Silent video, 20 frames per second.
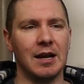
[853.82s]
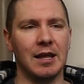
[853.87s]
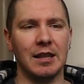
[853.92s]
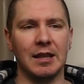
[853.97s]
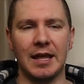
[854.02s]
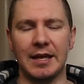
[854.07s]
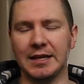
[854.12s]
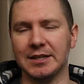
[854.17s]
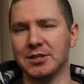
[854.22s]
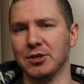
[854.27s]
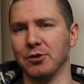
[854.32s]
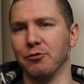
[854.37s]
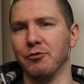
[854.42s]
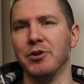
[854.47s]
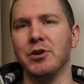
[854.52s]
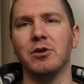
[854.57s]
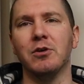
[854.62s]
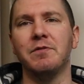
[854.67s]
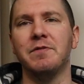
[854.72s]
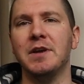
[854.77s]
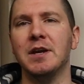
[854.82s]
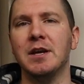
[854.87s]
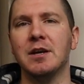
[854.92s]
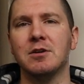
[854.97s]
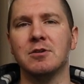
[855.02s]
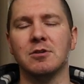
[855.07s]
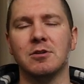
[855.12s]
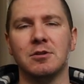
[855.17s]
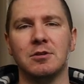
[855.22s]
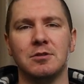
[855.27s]
like it's a real
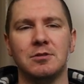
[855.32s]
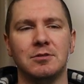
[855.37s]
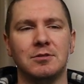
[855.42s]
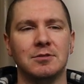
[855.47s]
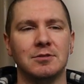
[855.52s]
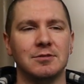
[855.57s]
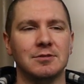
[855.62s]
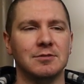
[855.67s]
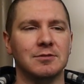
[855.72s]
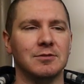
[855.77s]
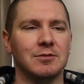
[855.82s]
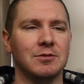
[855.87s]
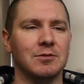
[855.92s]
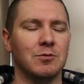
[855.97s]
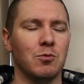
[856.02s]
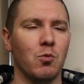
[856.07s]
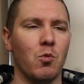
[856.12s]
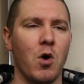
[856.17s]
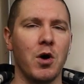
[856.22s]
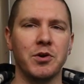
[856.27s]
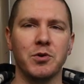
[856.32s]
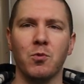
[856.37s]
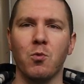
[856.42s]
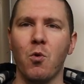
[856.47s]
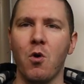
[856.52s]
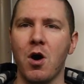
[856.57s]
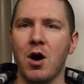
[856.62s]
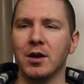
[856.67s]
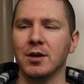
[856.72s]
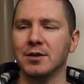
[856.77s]
vehicle, one to
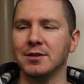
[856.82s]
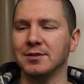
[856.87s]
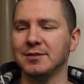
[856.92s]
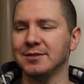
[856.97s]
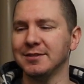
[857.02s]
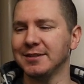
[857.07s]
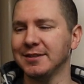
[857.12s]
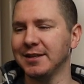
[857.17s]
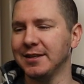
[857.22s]
one,